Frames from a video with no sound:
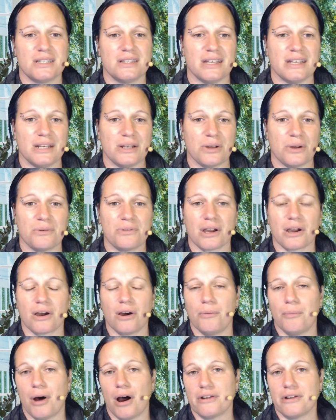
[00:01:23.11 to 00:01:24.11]
they know that
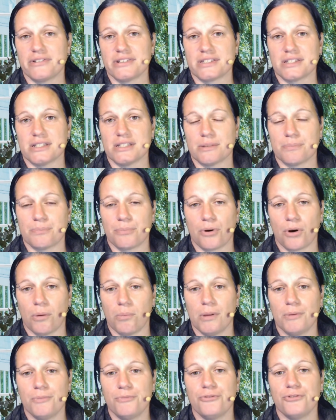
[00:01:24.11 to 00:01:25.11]
carbohydrates is a
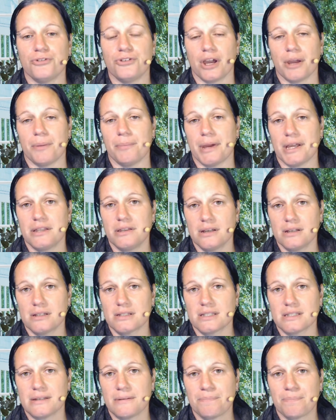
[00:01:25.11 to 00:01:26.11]
problem for diabetics.